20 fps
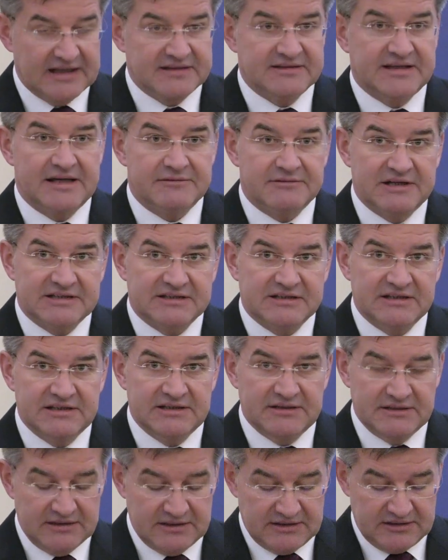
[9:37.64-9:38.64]

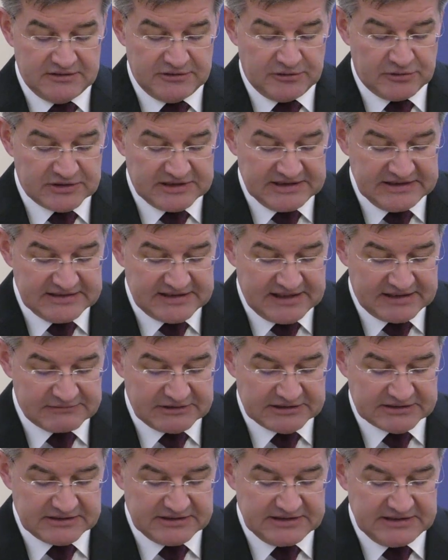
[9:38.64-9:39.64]
Directly or
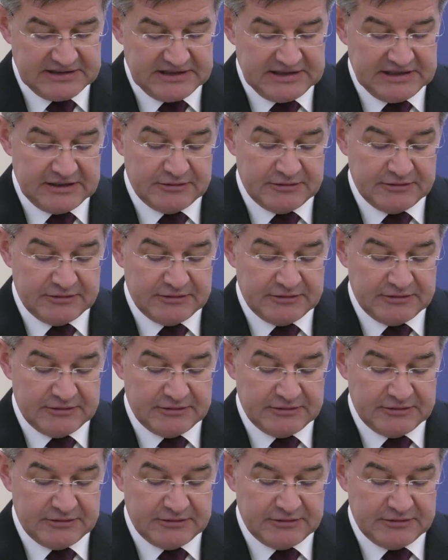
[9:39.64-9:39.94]
indirectly,